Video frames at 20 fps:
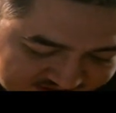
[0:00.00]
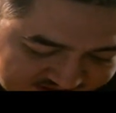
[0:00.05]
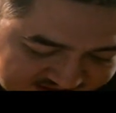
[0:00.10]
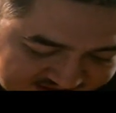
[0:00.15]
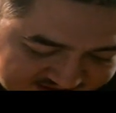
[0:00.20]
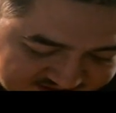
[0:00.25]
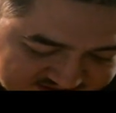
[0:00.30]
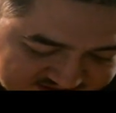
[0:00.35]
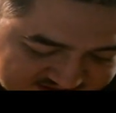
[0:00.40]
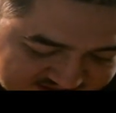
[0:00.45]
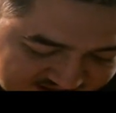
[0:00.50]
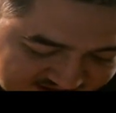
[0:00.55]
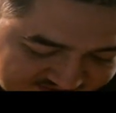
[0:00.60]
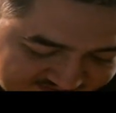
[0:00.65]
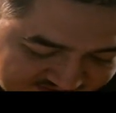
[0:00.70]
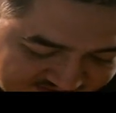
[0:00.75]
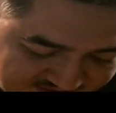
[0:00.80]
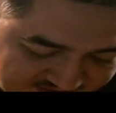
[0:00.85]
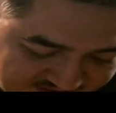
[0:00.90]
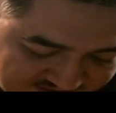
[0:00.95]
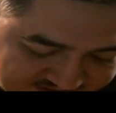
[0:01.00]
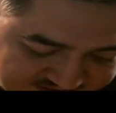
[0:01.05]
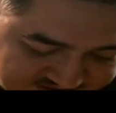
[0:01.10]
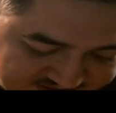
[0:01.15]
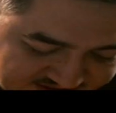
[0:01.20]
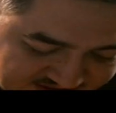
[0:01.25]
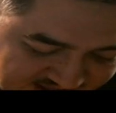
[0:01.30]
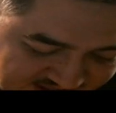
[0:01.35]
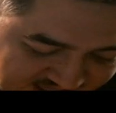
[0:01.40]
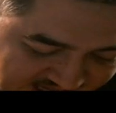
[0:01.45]
D7,
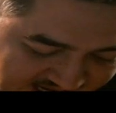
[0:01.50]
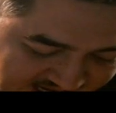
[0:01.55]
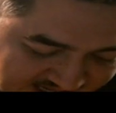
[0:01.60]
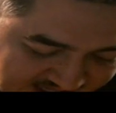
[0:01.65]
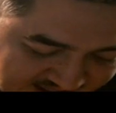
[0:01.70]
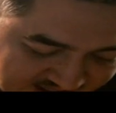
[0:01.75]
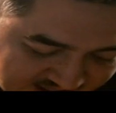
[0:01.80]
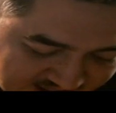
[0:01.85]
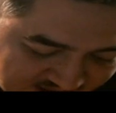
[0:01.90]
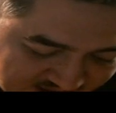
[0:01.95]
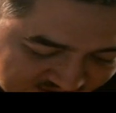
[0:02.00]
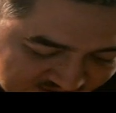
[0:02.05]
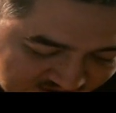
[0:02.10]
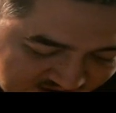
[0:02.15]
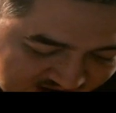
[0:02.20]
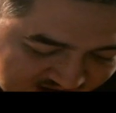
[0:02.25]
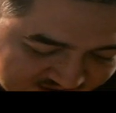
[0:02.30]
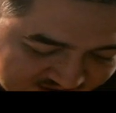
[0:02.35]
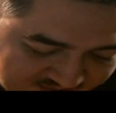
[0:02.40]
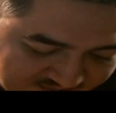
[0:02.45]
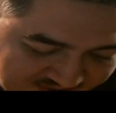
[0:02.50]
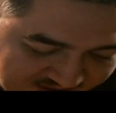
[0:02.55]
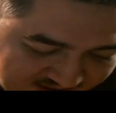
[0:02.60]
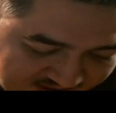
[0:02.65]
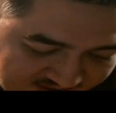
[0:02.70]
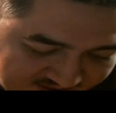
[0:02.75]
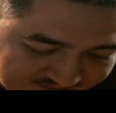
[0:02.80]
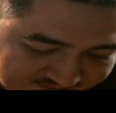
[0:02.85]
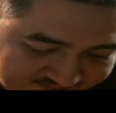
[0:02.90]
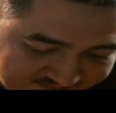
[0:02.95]
D8, and a ground
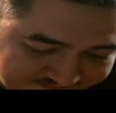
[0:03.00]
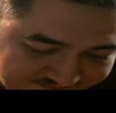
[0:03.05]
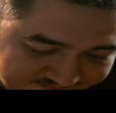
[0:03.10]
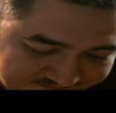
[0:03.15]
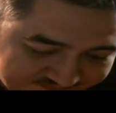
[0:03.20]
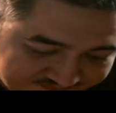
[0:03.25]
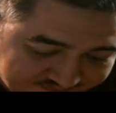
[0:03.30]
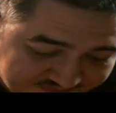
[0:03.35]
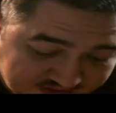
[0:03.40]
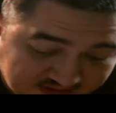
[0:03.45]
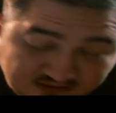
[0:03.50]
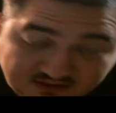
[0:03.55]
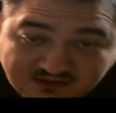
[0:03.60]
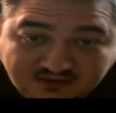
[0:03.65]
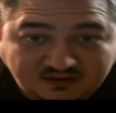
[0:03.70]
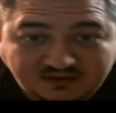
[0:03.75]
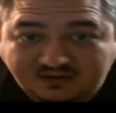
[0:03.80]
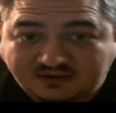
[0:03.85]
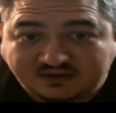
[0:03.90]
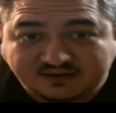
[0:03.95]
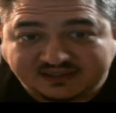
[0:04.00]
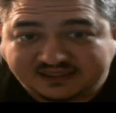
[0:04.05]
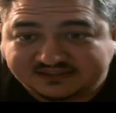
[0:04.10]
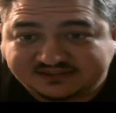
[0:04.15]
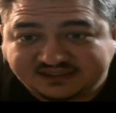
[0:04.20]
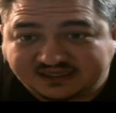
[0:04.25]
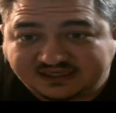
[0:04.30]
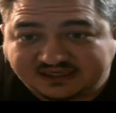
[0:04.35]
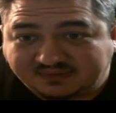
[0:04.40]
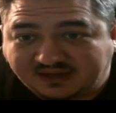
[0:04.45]
pin. That's
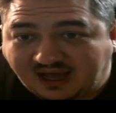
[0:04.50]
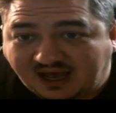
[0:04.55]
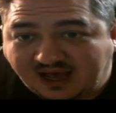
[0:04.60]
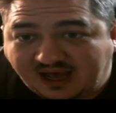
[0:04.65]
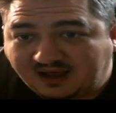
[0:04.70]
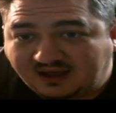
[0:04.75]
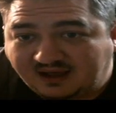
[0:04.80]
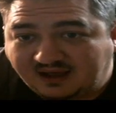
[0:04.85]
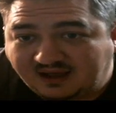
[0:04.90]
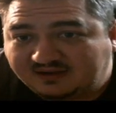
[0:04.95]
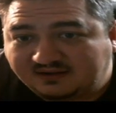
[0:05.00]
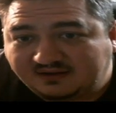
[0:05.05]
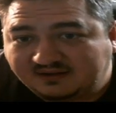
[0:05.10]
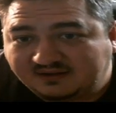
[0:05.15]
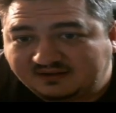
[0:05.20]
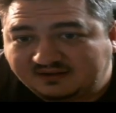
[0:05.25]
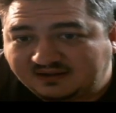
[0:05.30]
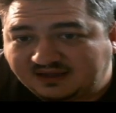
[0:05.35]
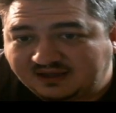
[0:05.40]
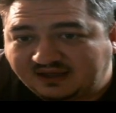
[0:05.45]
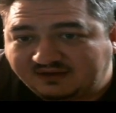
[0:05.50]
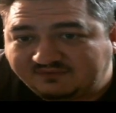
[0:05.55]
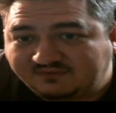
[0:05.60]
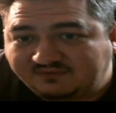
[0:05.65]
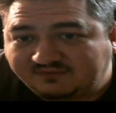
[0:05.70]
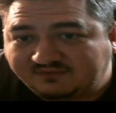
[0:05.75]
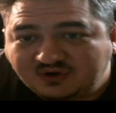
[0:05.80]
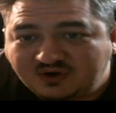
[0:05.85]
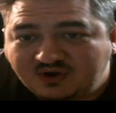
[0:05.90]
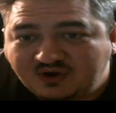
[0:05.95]
it. But I have
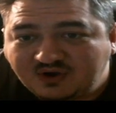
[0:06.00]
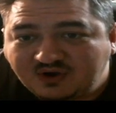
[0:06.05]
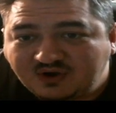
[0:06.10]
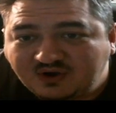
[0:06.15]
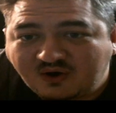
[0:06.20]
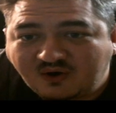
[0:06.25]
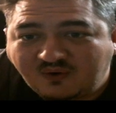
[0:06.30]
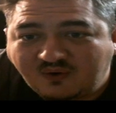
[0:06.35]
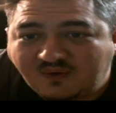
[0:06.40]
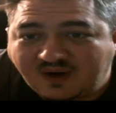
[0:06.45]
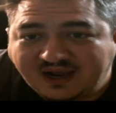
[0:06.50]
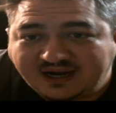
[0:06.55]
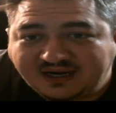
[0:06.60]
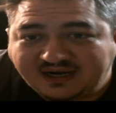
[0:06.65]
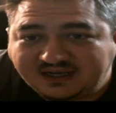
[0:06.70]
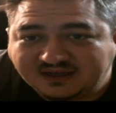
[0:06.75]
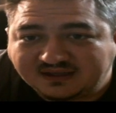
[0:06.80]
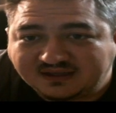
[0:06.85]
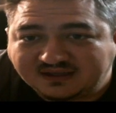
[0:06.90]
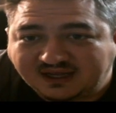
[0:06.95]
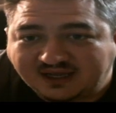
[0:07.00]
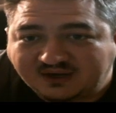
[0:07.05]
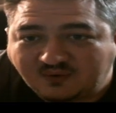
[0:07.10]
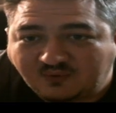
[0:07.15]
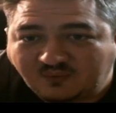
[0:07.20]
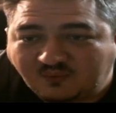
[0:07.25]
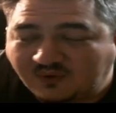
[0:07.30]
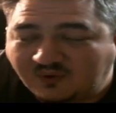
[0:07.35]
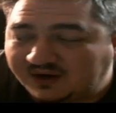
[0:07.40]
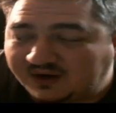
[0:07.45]
no idea like
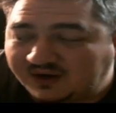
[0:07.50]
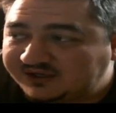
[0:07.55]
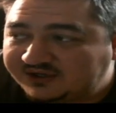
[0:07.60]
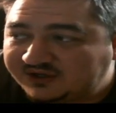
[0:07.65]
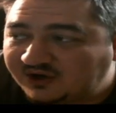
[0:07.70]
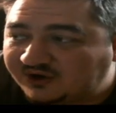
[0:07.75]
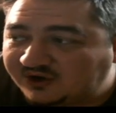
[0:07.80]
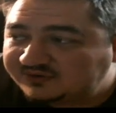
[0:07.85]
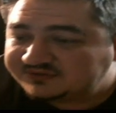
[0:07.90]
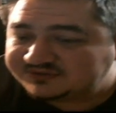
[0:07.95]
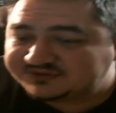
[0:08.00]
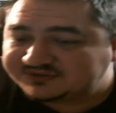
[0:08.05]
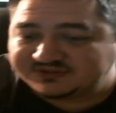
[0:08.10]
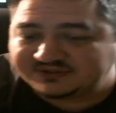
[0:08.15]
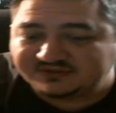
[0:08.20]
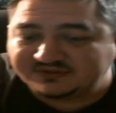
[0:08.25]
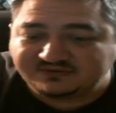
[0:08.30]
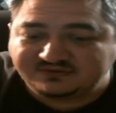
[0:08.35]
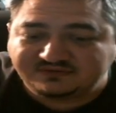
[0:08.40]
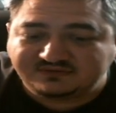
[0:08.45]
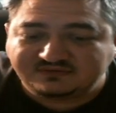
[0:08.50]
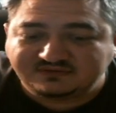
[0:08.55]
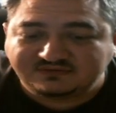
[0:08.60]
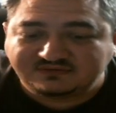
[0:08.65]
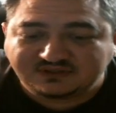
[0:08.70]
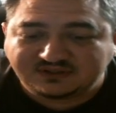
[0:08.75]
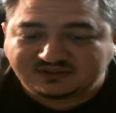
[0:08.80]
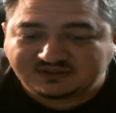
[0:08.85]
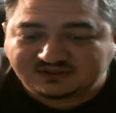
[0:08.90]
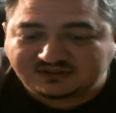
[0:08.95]
what it goes to,
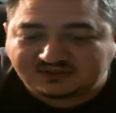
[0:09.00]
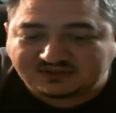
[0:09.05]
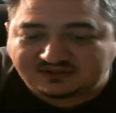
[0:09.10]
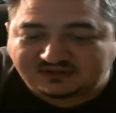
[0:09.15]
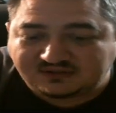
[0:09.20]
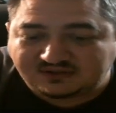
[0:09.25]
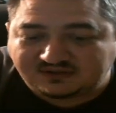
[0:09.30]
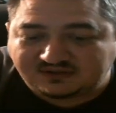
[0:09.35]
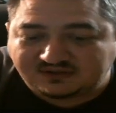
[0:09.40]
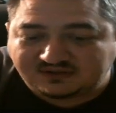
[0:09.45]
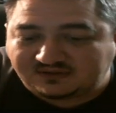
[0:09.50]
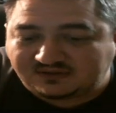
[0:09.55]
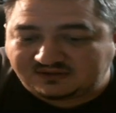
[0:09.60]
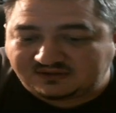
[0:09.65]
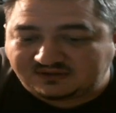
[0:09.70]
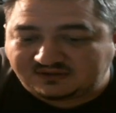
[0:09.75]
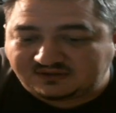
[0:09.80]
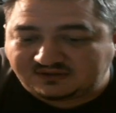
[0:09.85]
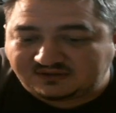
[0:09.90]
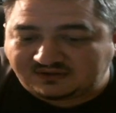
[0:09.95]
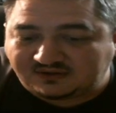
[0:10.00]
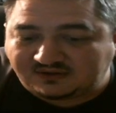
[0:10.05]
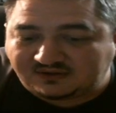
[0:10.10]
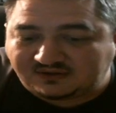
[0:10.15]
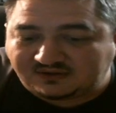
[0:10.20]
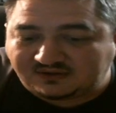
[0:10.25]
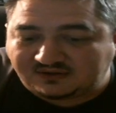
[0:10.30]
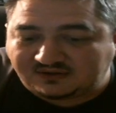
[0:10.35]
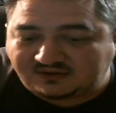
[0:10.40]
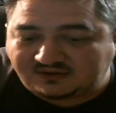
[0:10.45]

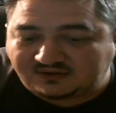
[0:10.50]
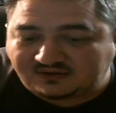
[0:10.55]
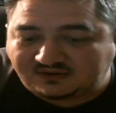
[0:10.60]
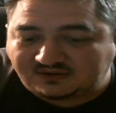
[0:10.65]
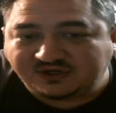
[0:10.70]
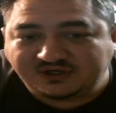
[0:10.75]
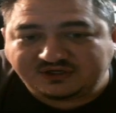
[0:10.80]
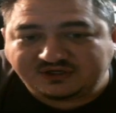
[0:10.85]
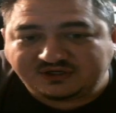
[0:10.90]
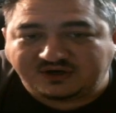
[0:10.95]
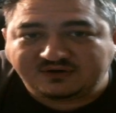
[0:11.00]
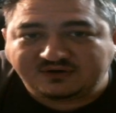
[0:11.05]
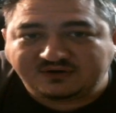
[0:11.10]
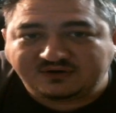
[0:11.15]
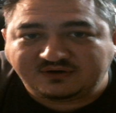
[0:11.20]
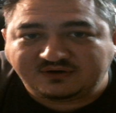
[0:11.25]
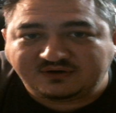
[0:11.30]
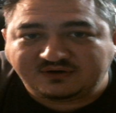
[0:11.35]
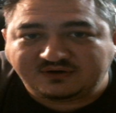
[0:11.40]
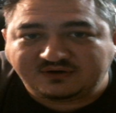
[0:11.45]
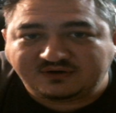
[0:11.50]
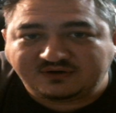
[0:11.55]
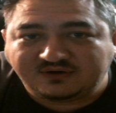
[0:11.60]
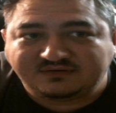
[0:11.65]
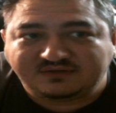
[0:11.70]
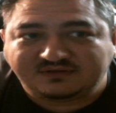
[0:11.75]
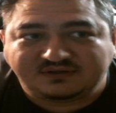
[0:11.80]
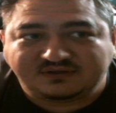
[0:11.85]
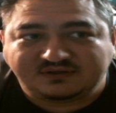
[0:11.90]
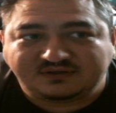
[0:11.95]
what it could go to.
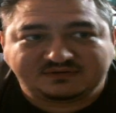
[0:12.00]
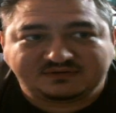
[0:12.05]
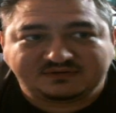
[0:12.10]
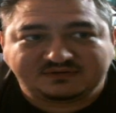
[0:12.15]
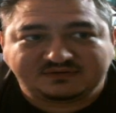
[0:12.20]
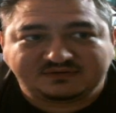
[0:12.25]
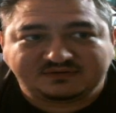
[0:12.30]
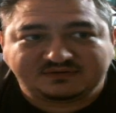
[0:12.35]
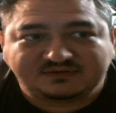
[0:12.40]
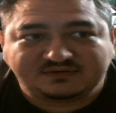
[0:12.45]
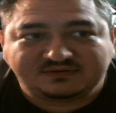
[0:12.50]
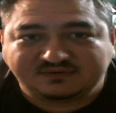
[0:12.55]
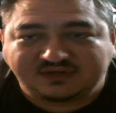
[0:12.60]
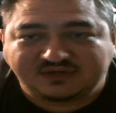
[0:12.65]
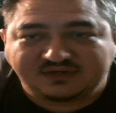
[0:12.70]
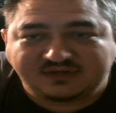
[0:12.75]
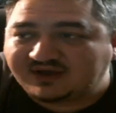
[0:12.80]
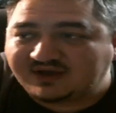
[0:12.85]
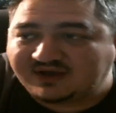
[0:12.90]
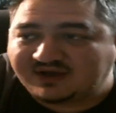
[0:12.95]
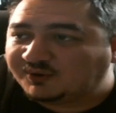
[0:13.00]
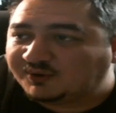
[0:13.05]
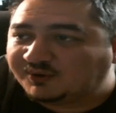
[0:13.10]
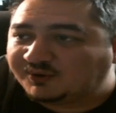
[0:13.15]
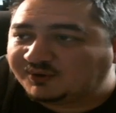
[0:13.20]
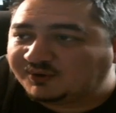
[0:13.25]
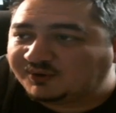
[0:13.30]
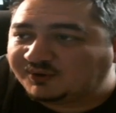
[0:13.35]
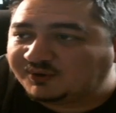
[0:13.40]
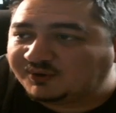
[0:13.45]
I've got no
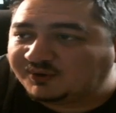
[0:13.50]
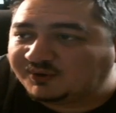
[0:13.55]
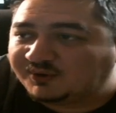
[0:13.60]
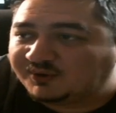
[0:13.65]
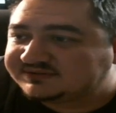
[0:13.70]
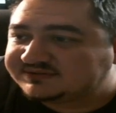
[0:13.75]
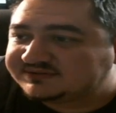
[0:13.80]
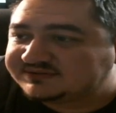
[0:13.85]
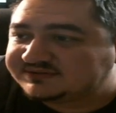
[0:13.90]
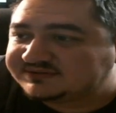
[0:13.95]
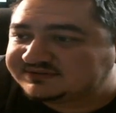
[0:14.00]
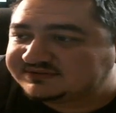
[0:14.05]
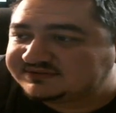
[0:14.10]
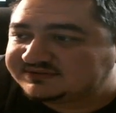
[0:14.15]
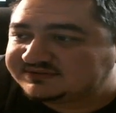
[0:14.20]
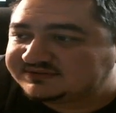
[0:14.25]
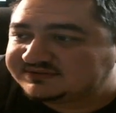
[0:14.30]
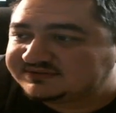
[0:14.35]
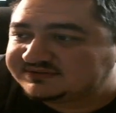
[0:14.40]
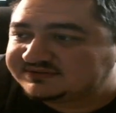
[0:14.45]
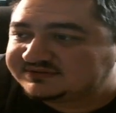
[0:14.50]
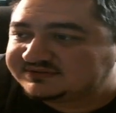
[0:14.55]
pinouts.